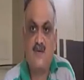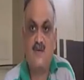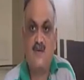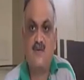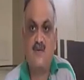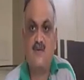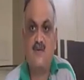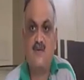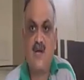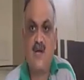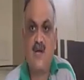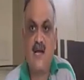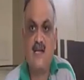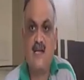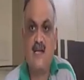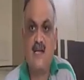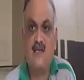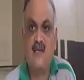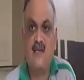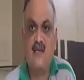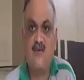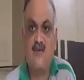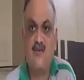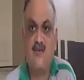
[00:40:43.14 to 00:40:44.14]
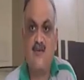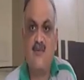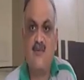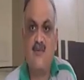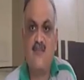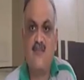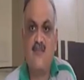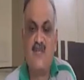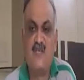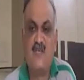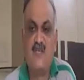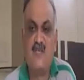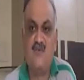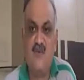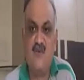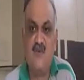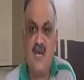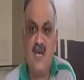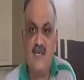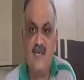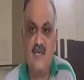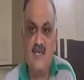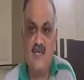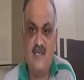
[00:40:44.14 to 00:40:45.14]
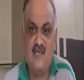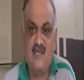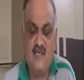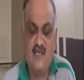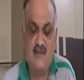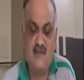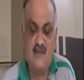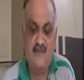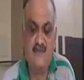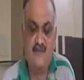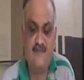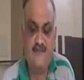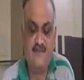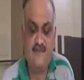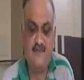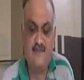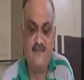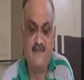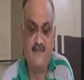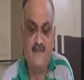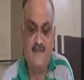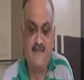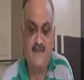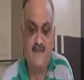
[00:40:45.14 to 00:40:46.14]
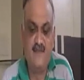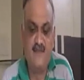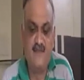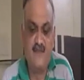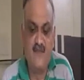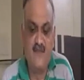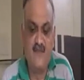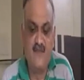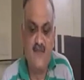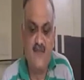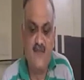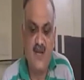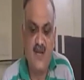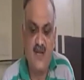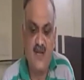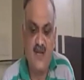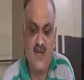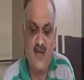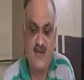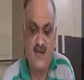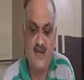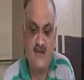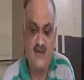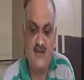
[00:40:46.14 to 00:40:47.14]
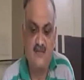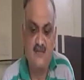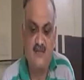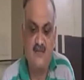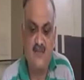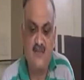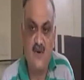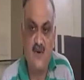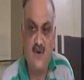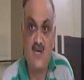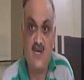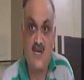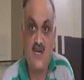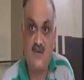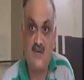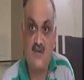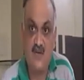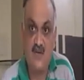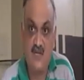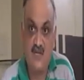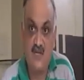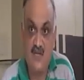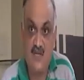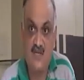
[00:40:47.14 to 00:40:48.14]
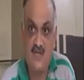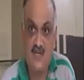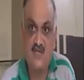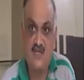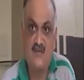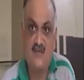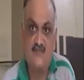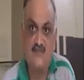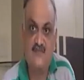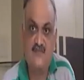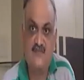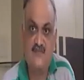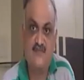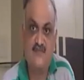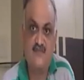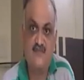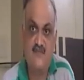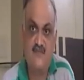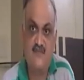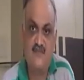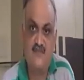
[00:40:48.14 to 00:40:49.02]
So I think homeopathy is very easy and focus on this.